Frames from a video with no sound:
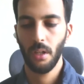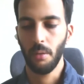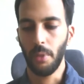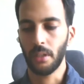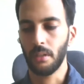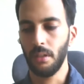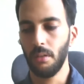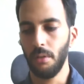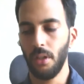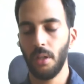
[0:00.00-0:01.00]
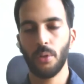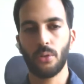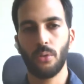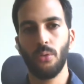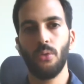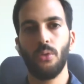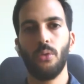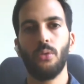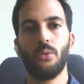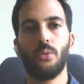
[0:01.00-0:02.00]
but enable
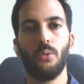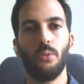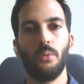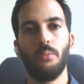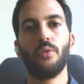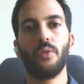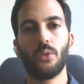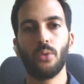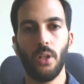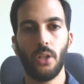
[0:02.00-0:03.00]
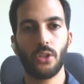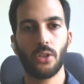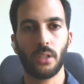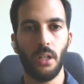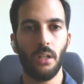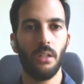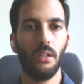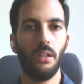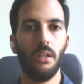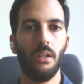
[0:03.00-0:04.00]
to move into a larger scale,
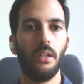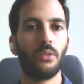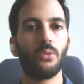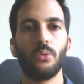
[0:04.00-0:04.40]
into